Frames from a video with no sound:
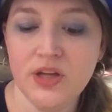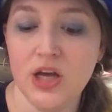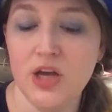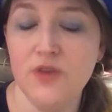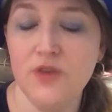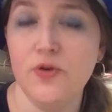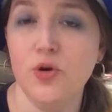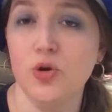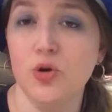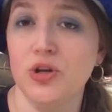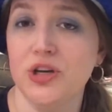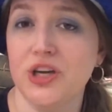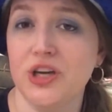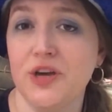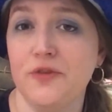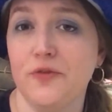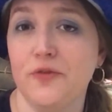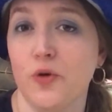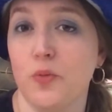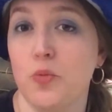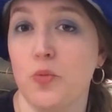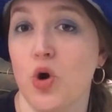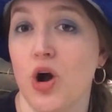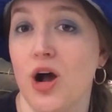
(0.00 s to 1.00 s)
If you're looking
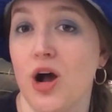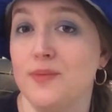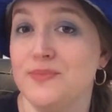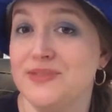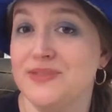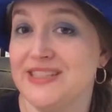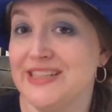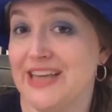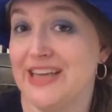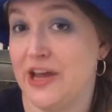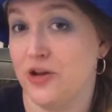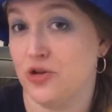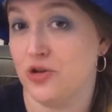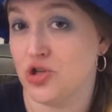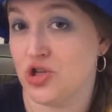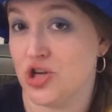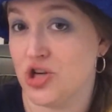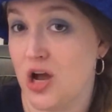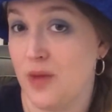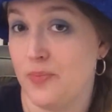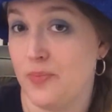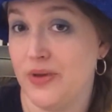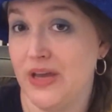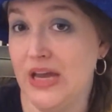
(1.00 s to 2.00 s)
for more upscale
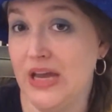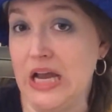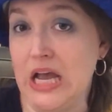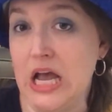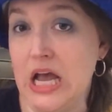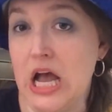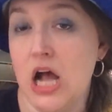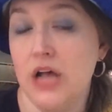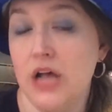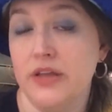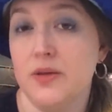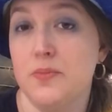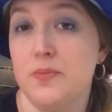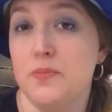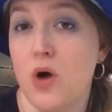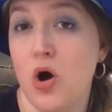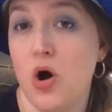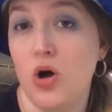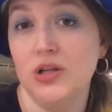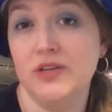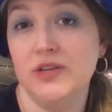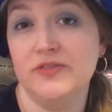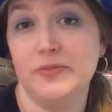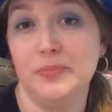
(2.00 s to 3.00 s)
shopping, the
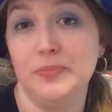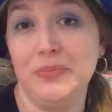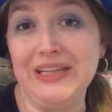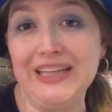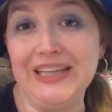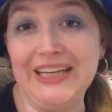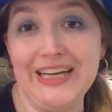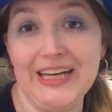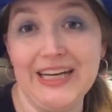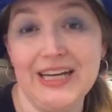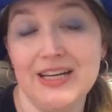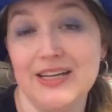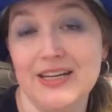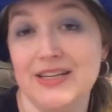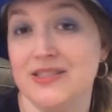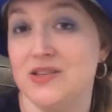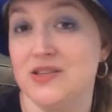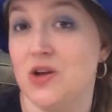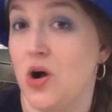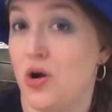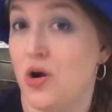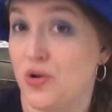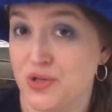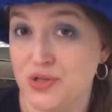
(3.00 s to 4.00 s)
Mall of Millennia
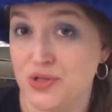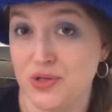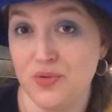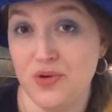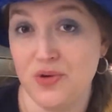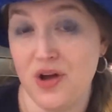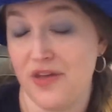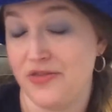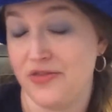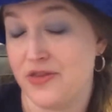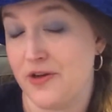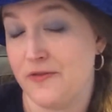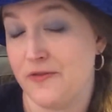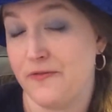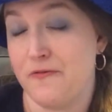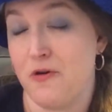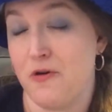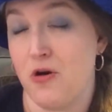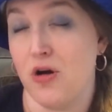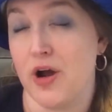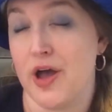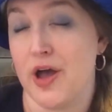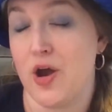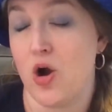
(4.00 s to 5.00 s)
is also not that
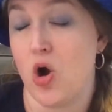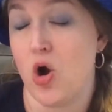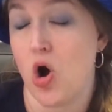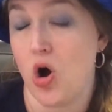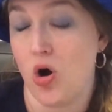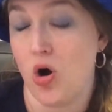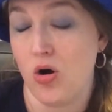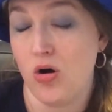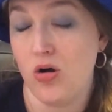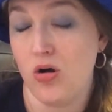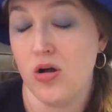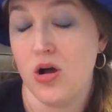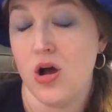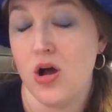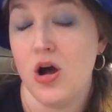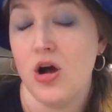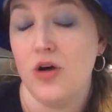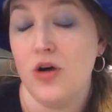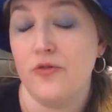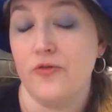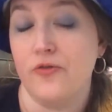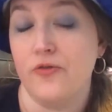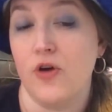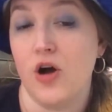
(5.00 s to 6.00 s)
far at all
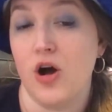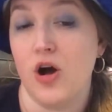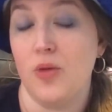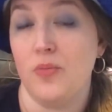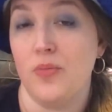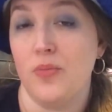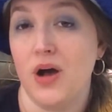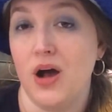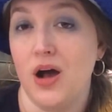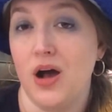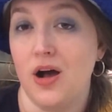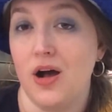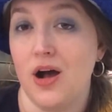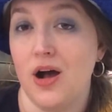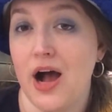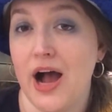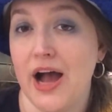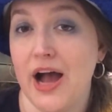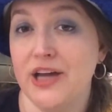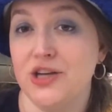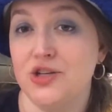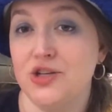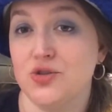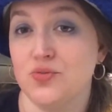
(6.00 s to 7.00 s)
from
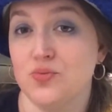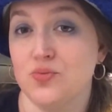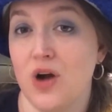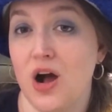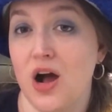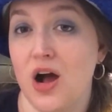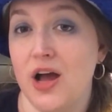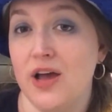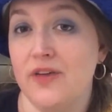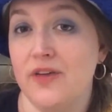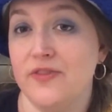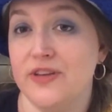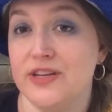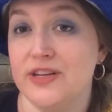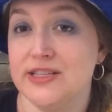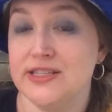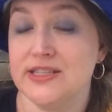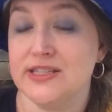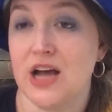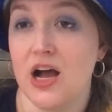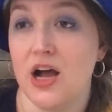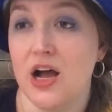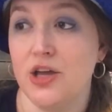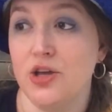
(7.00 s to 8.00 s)
iDrive, and
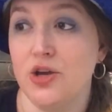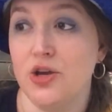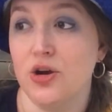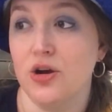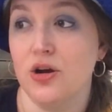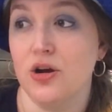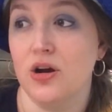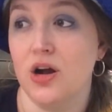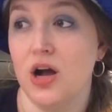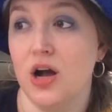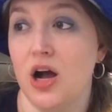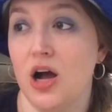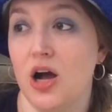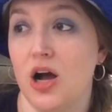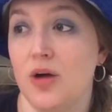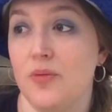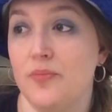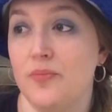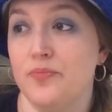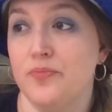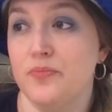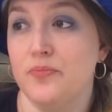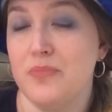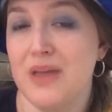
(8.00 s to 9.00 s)
it's got your
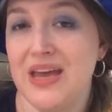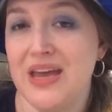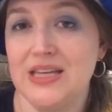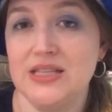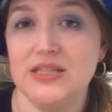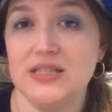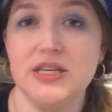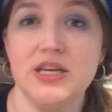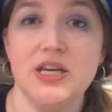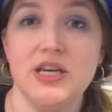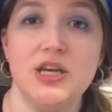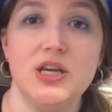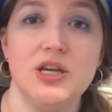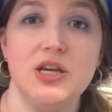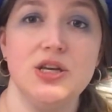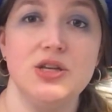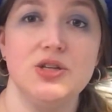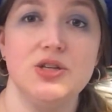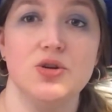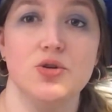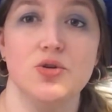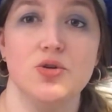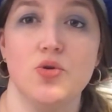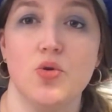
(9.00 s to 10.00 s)

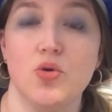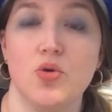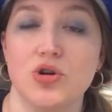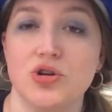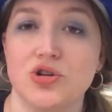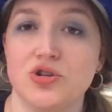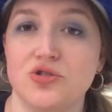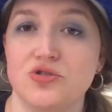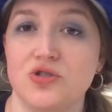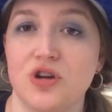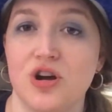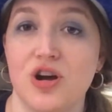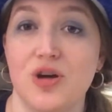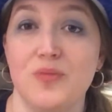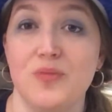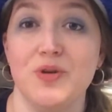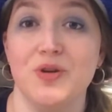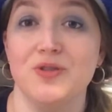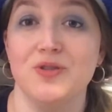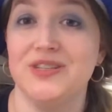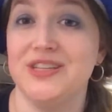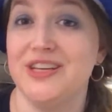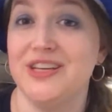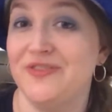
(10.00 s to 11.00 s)
Macy's, your Nordstrom,
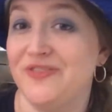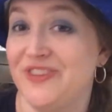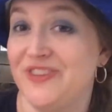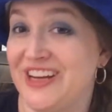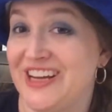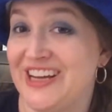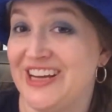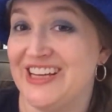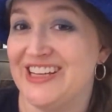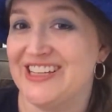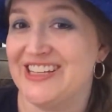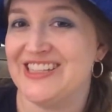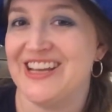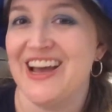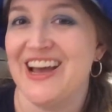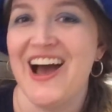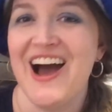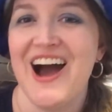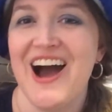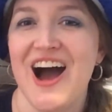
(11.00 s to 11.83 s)
your Tiffany's.